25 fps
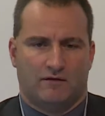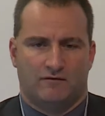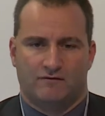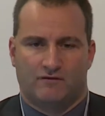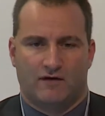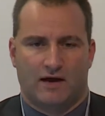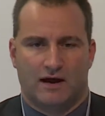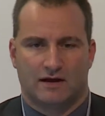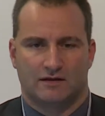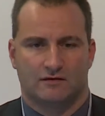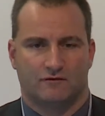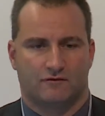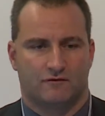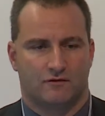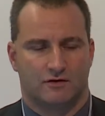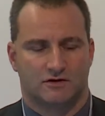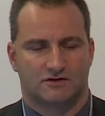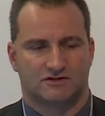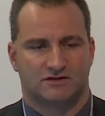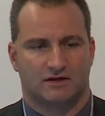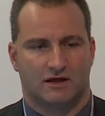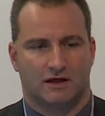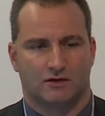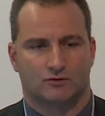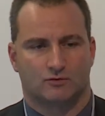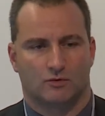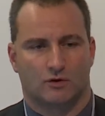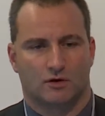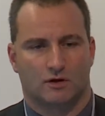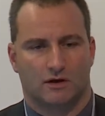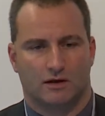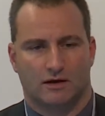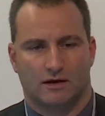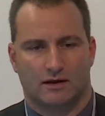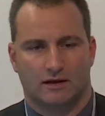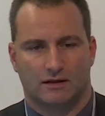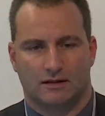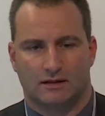far the first network
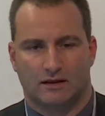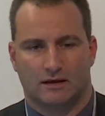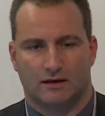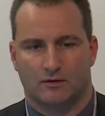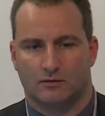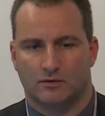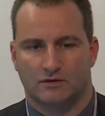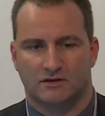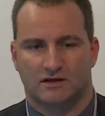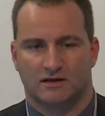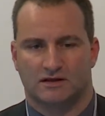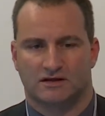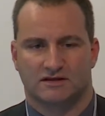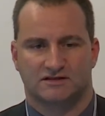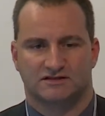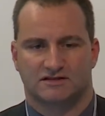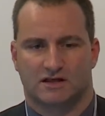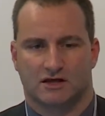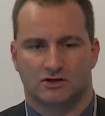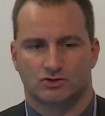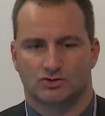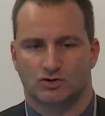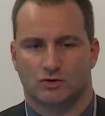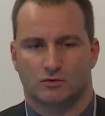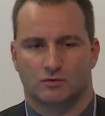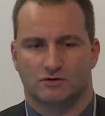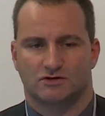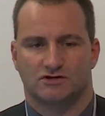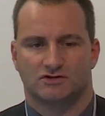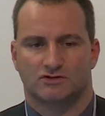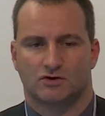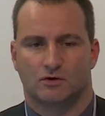in Italy with an extension which is